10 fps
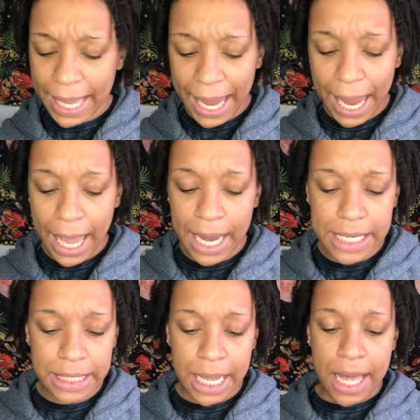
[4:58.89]

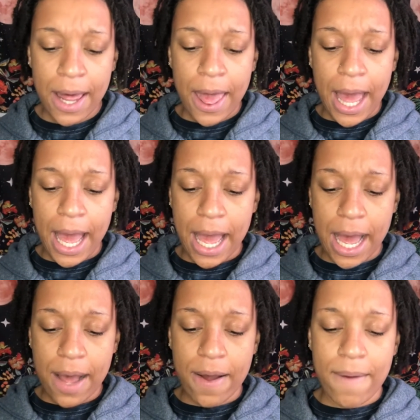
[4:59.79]
And
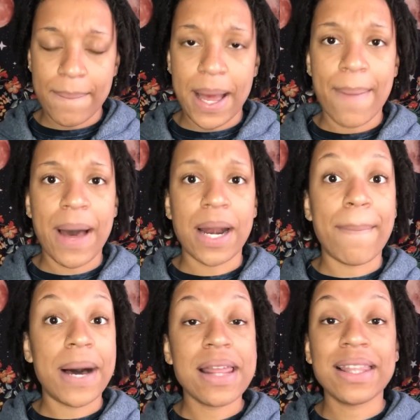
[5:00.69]
um, about
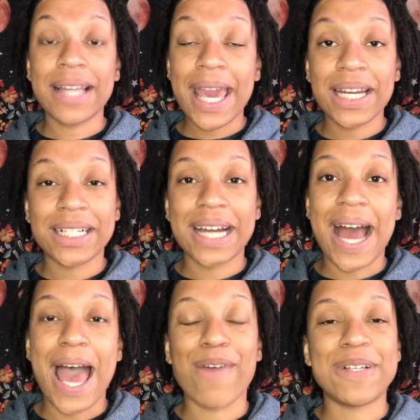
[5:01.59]
a month later,
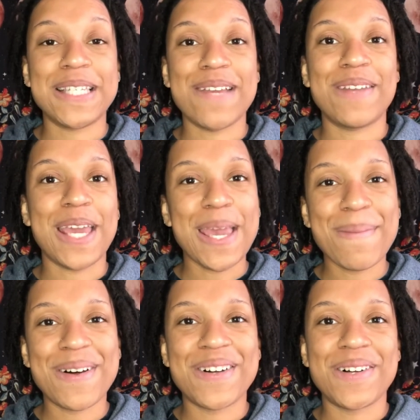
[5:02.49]
I had received an
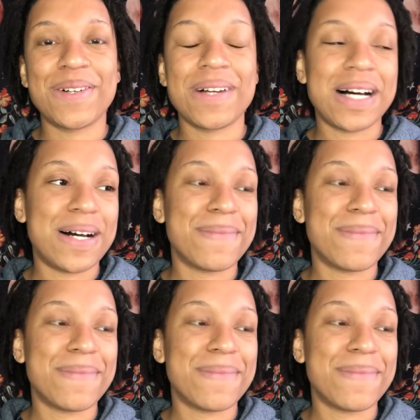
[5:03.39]
email um,